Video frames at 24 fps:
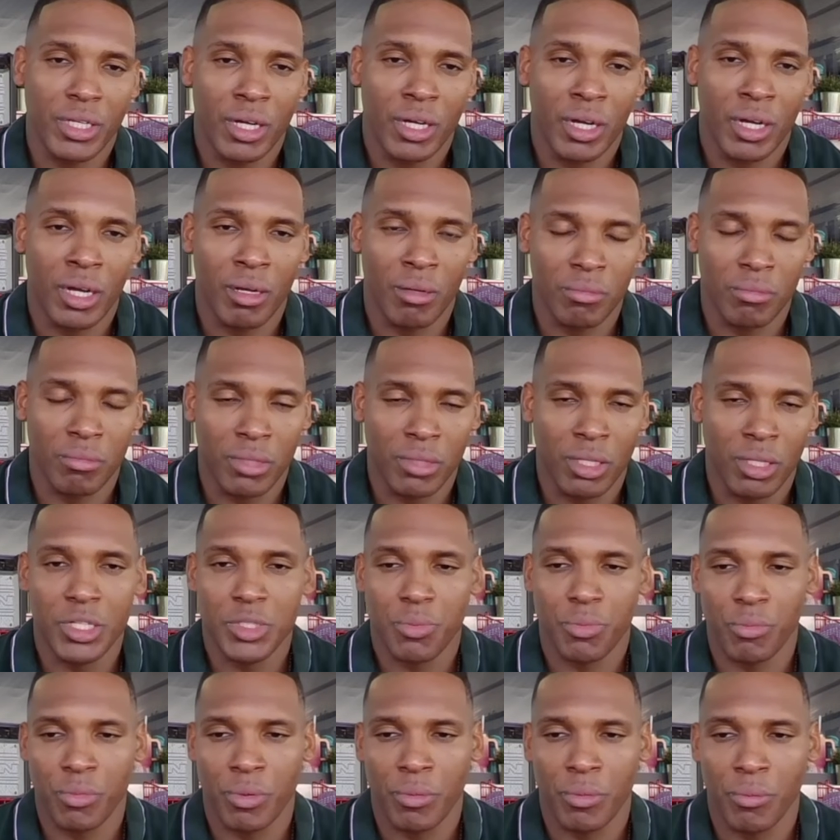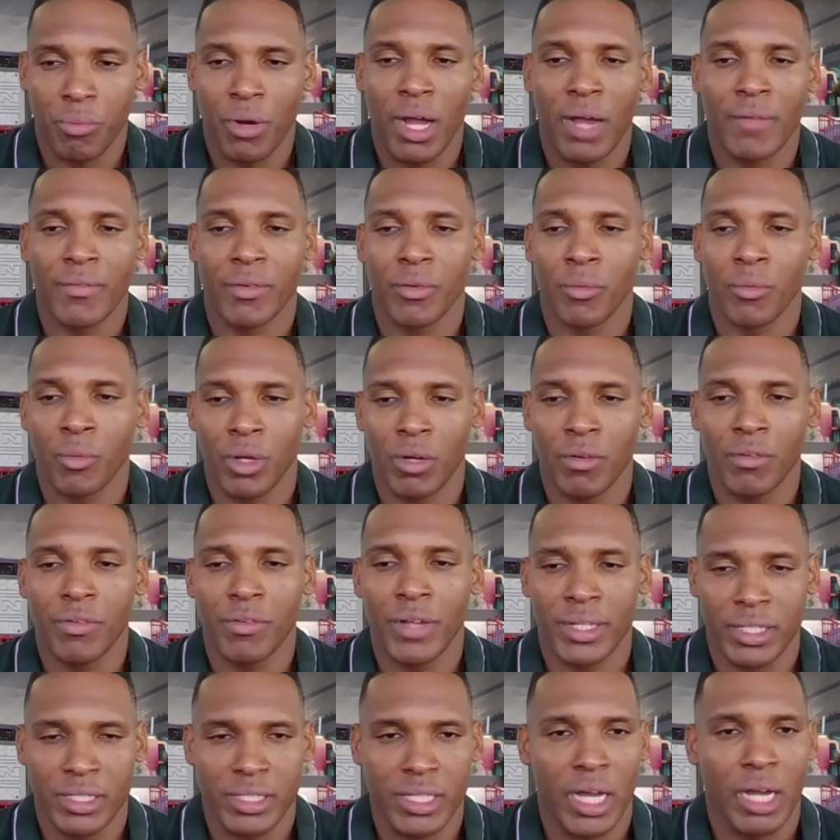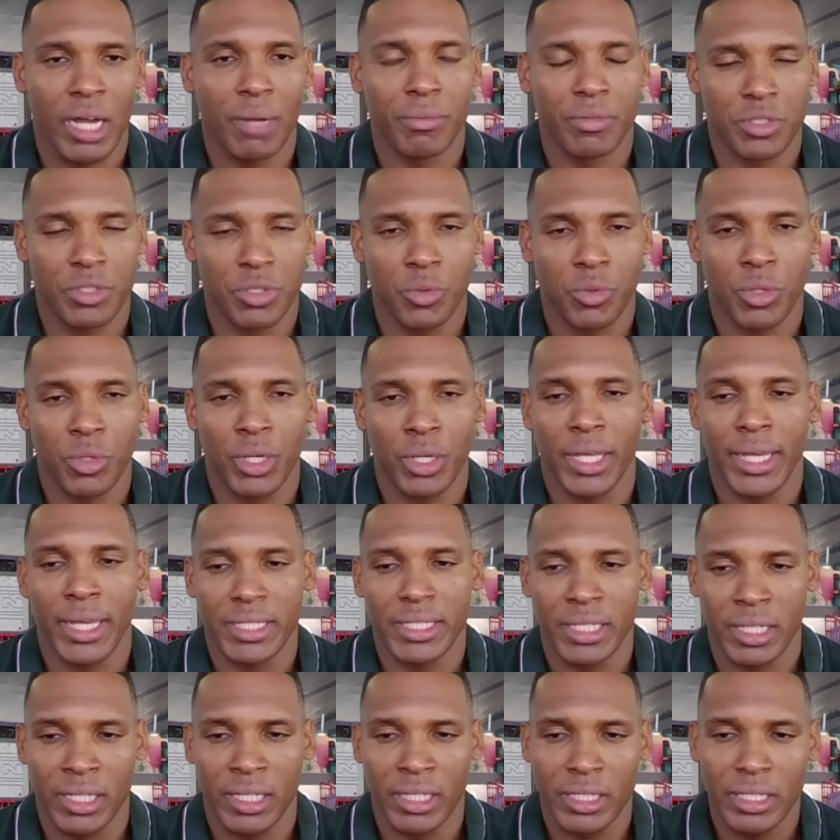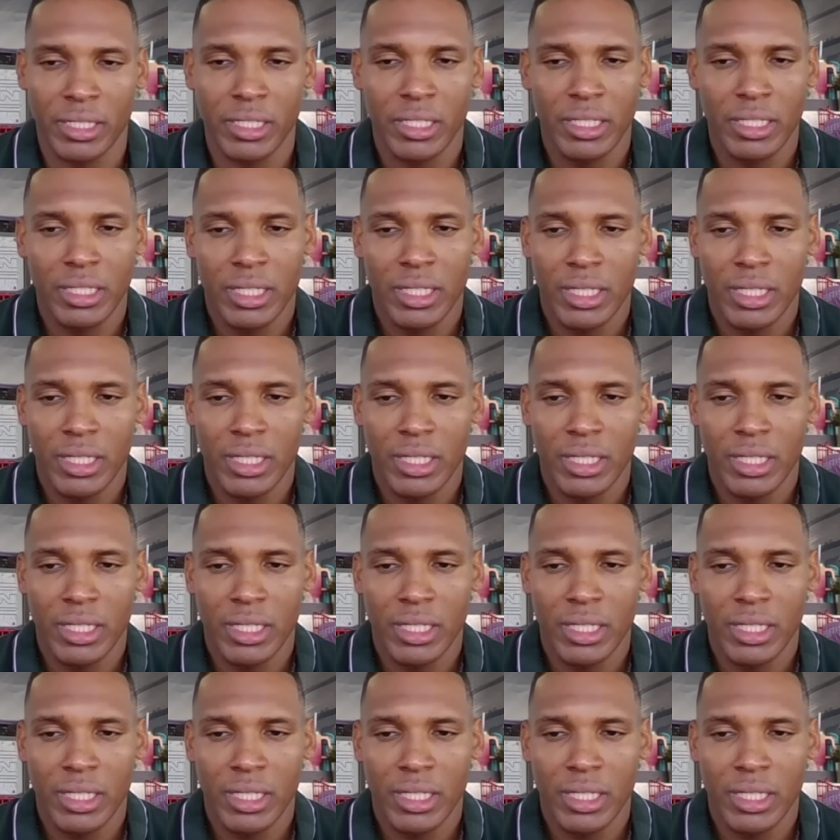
Launched in private wealth at the top of 2018.